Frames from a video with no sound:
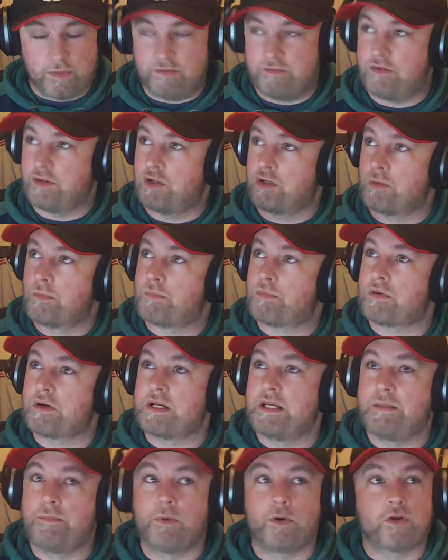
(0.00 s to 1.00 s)
if you're going to
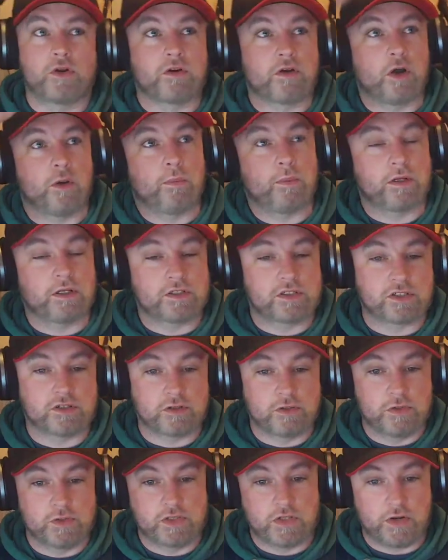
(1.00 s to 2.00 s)
pre-put a couple of
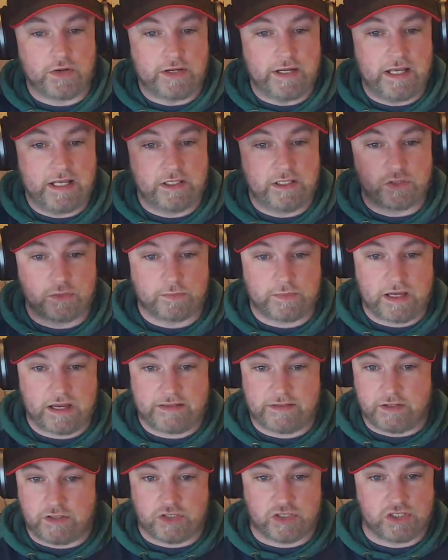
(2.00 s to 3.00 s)
screws on nails up there
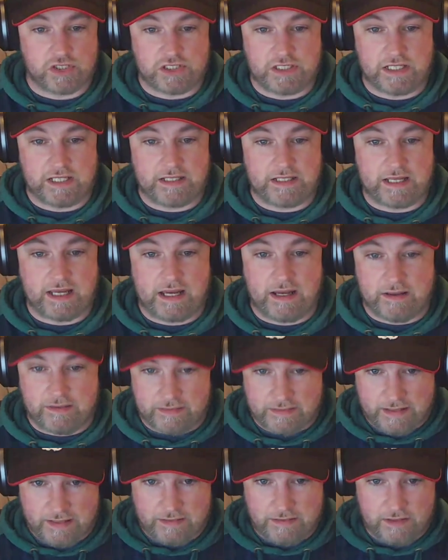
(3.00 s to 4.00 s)
that just sit there
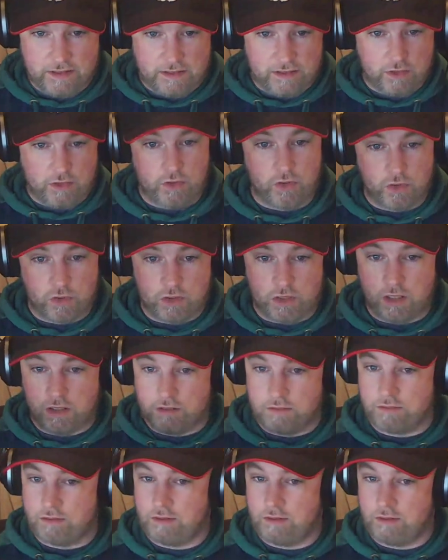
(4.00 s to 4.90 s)
and then they can hook on.